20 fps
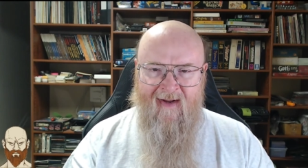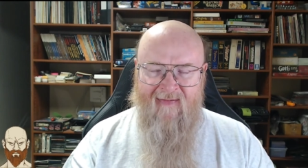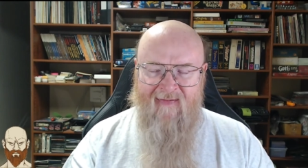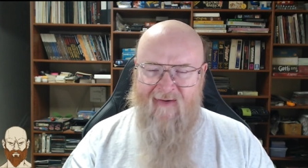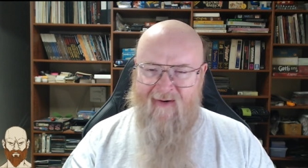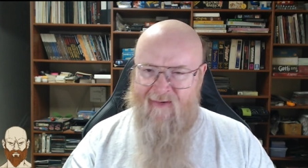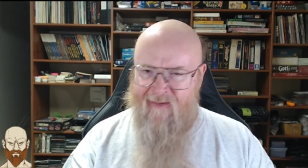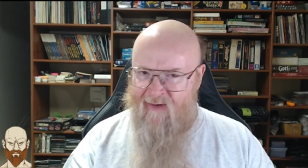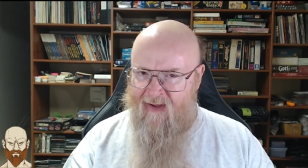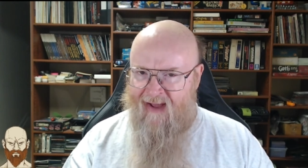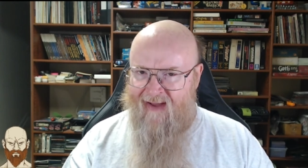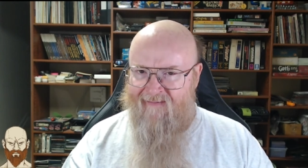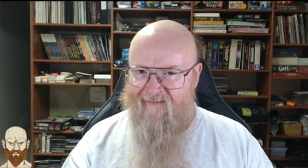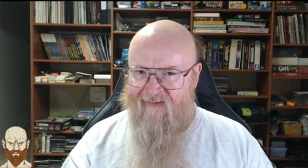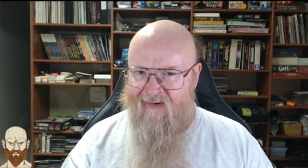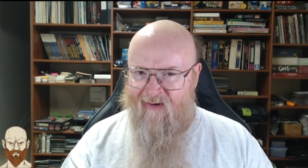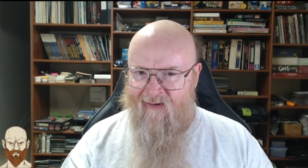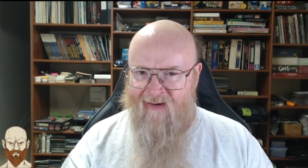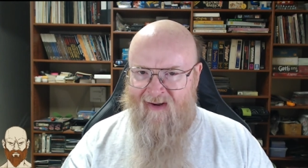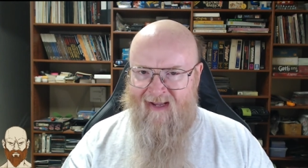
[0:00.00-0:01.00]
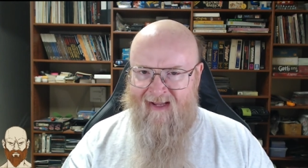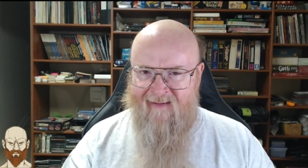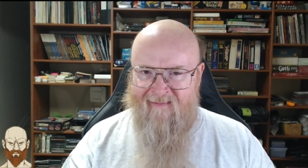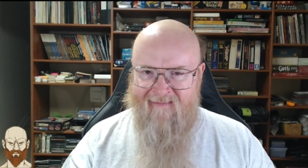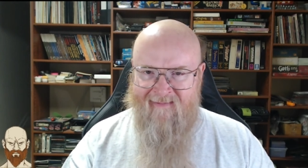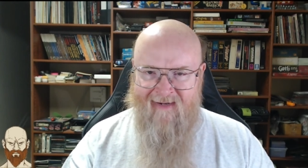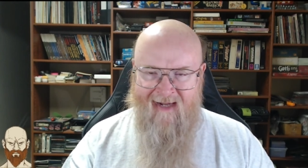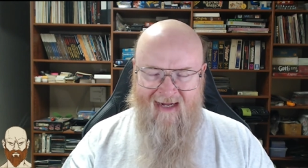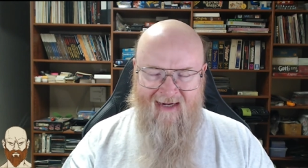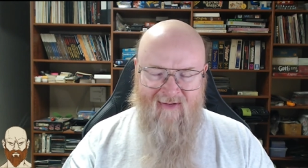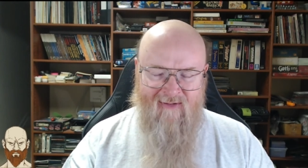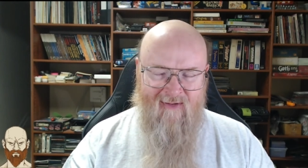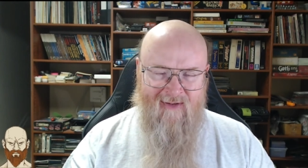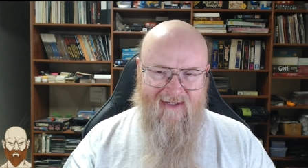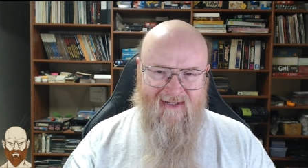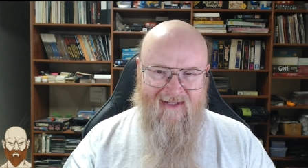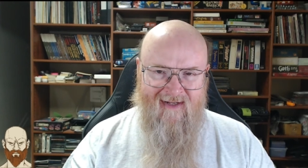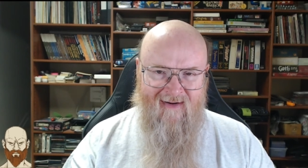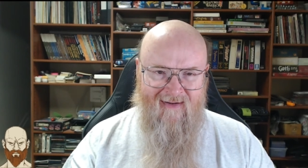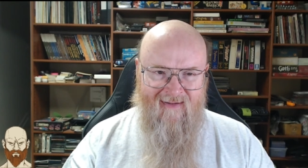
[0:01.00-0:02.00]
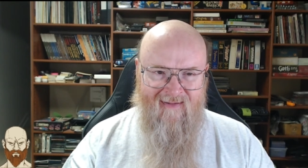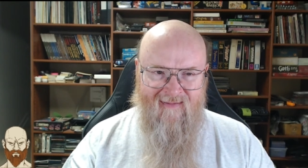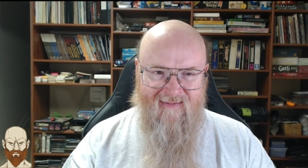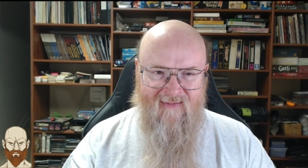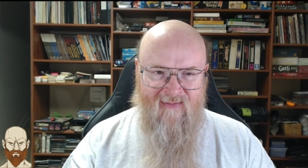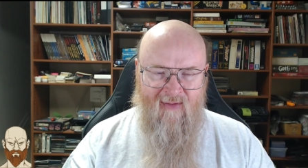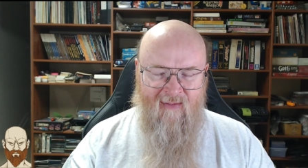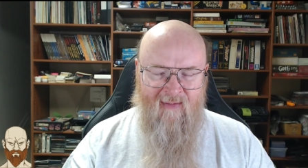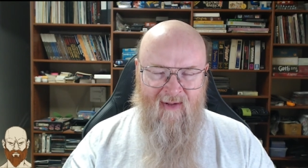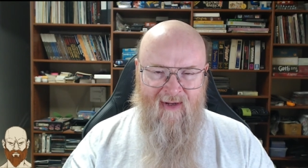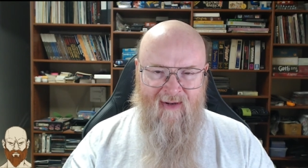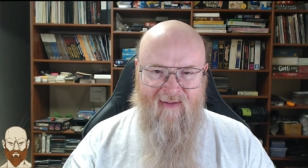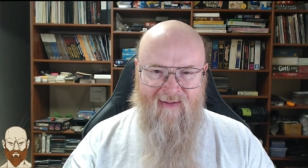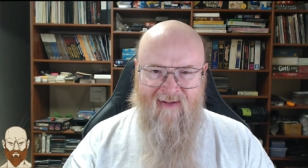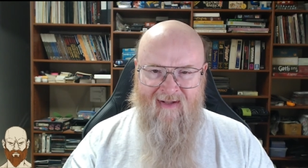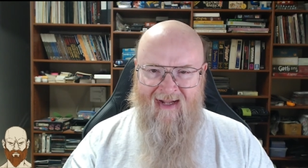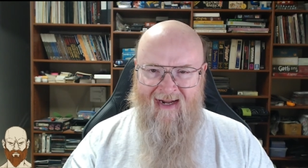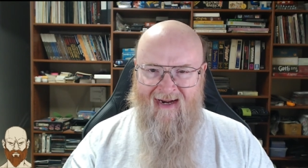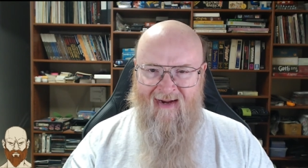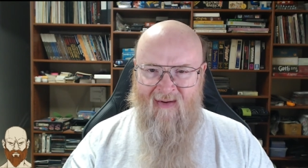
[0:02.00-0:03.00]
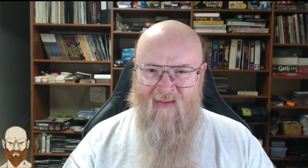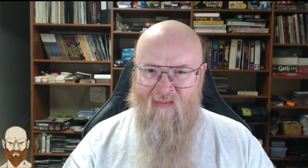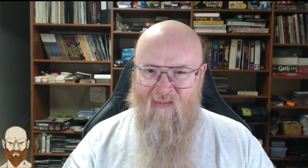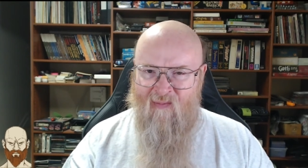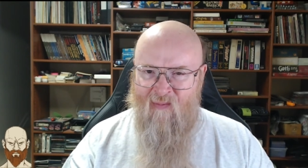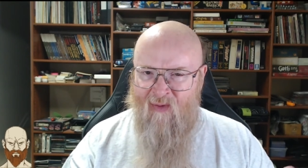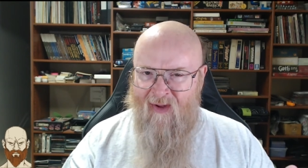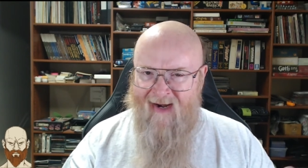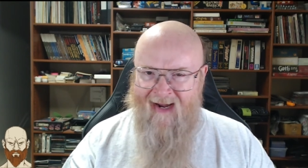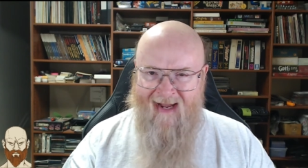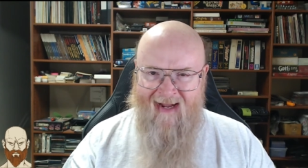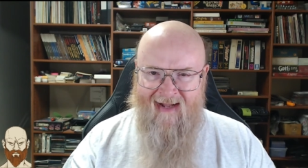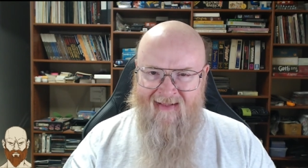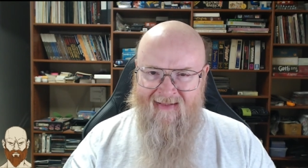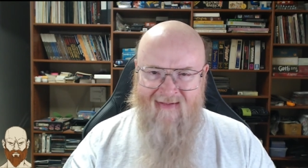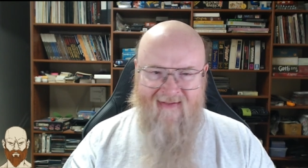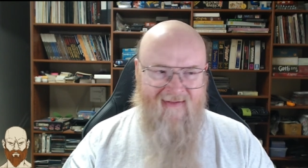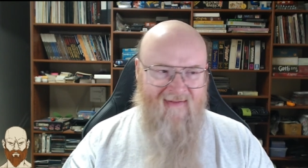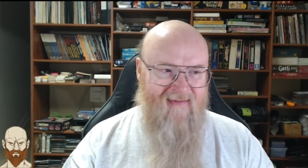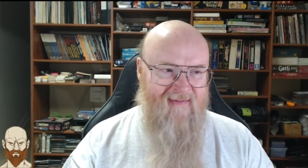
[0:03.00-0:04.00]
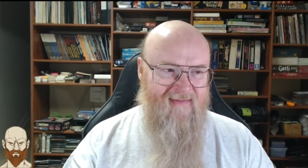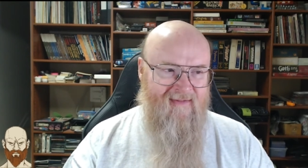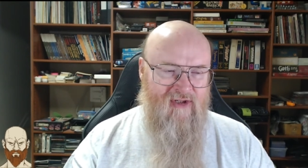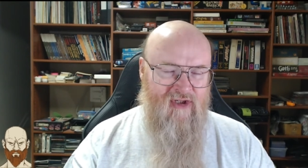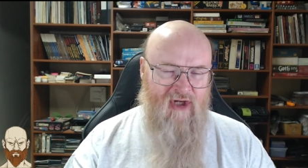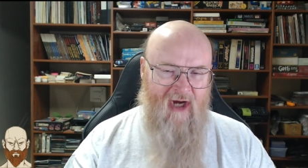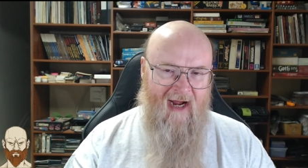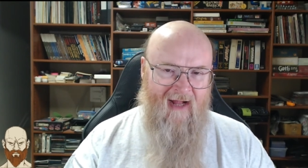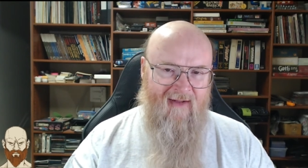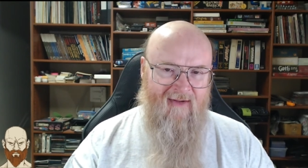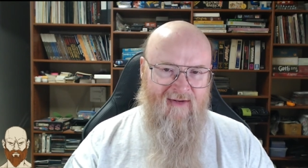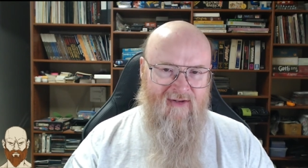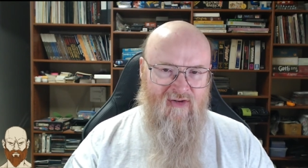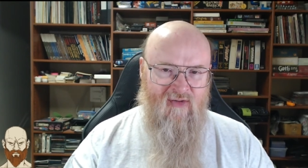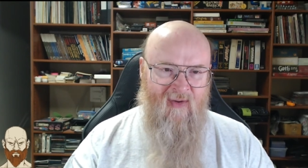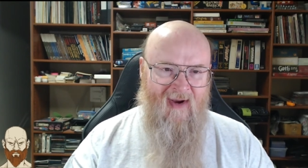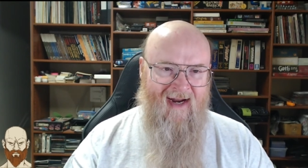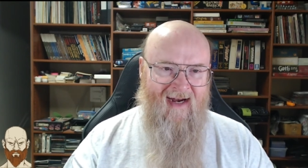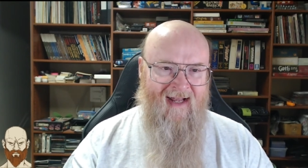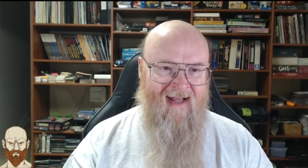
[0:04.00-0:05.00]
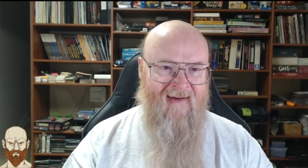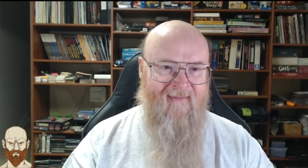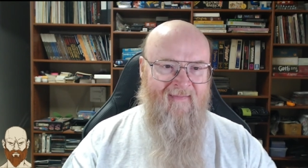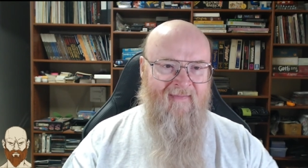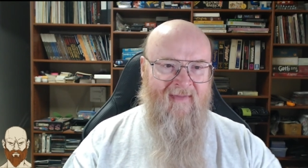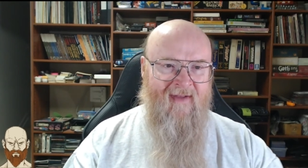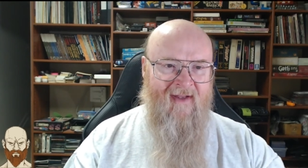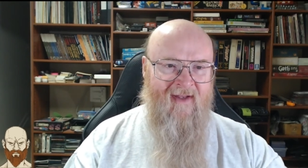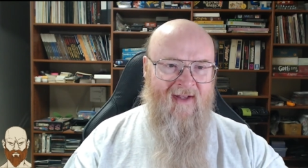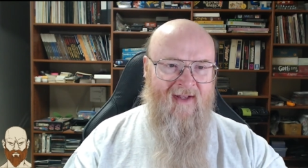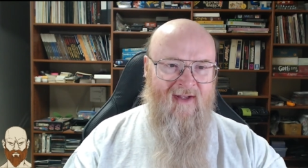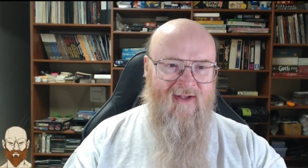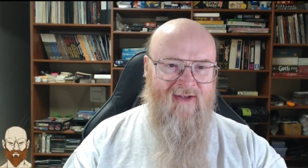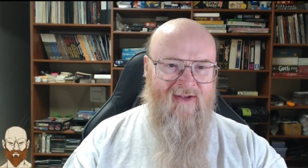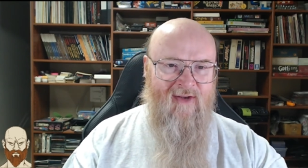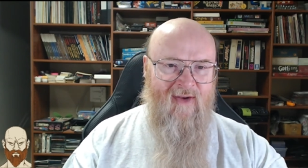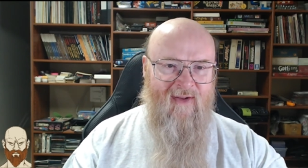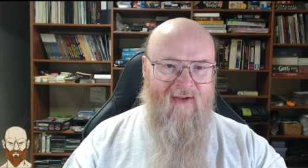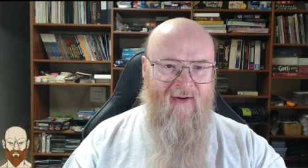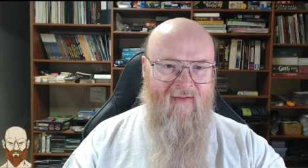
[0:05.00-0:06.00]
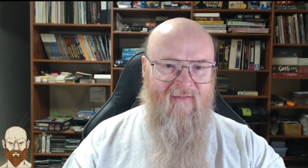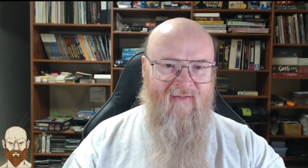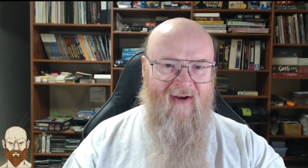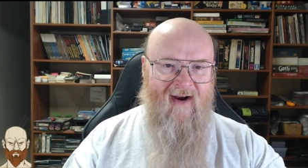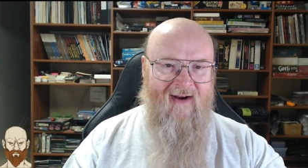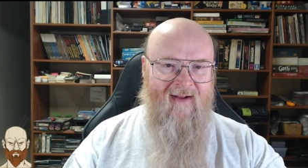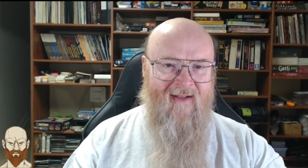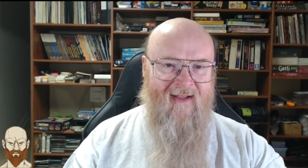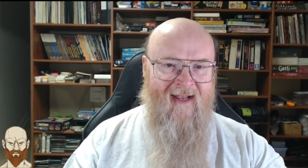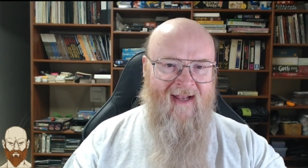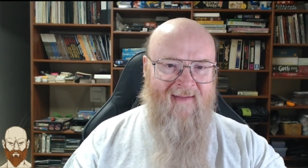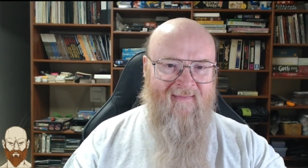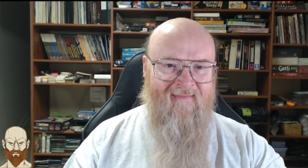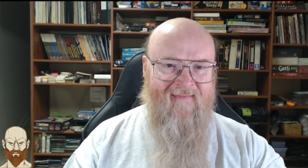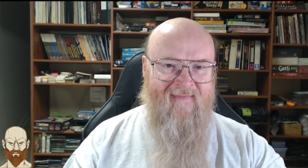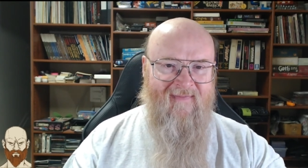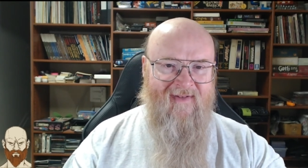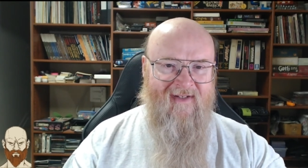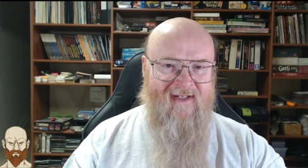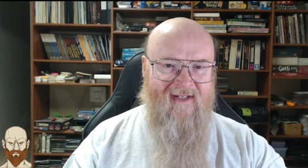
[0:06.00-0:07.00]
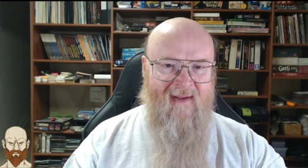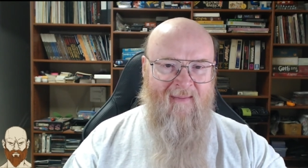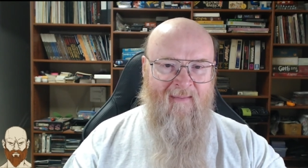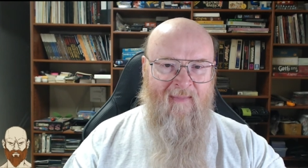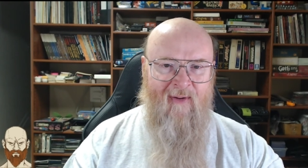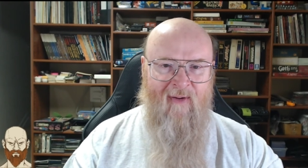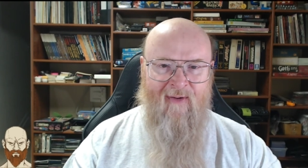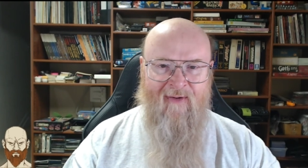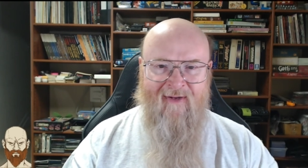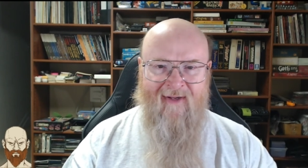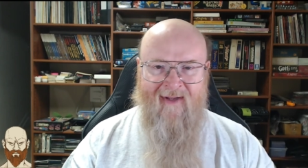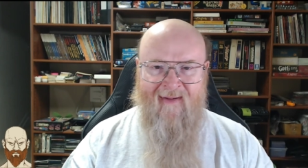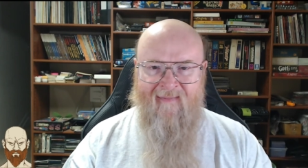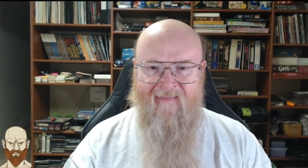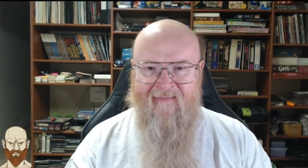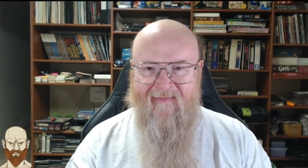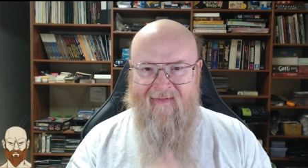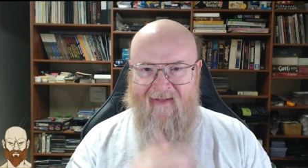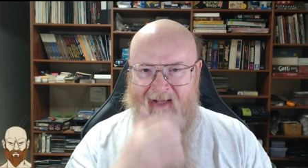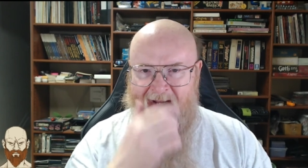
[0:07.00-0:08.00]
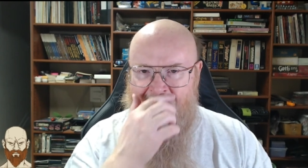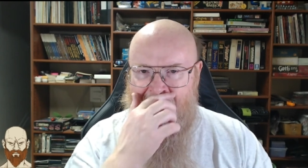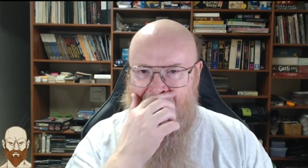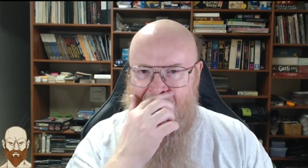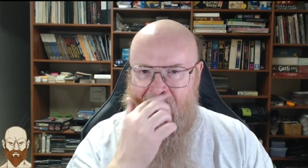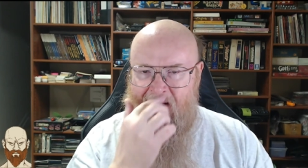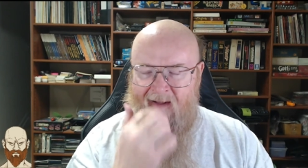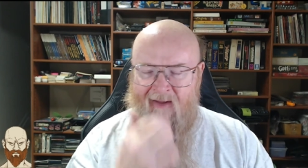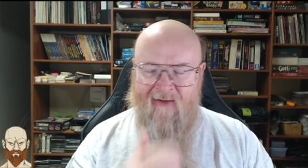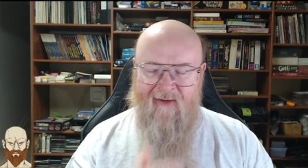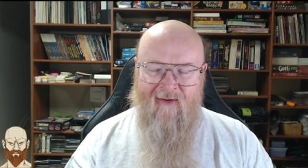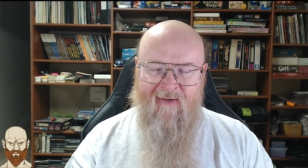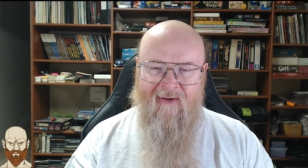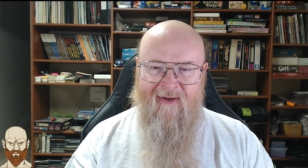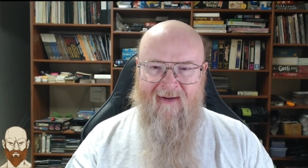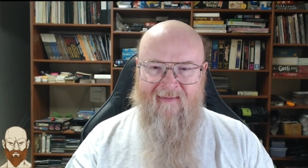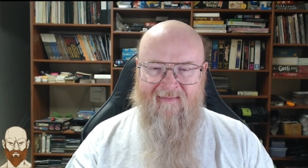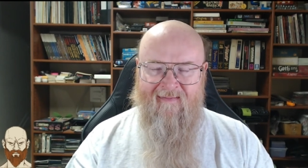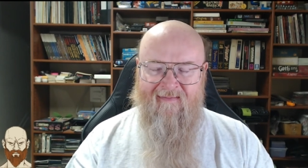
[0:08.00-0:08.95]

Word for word: They're not very dangerous. They're normally only like a one eighth challenge rating, so they're fairly simple to to kill. You could,